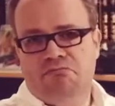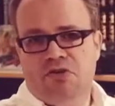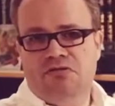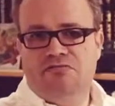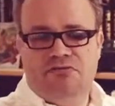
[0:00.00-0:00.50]

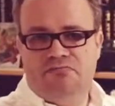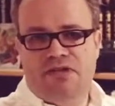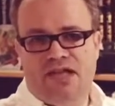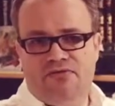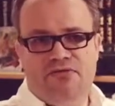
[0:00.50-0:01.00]
don't
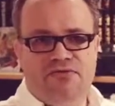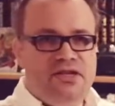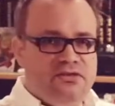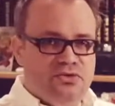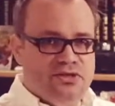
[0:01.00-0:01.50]
have to
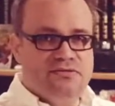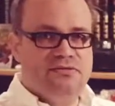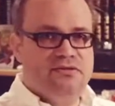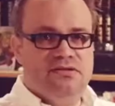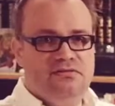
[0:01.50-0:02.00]
fear the
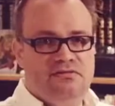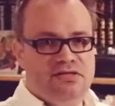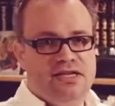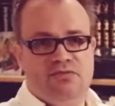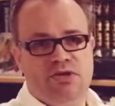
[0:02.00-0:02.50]
risks. It's the
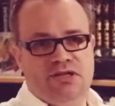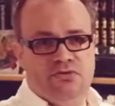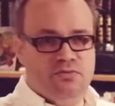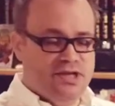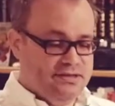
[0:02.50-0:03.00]
taxpayer
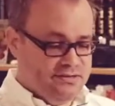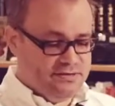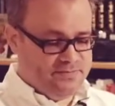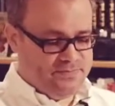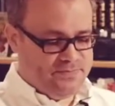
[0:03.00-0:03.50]
who pays it.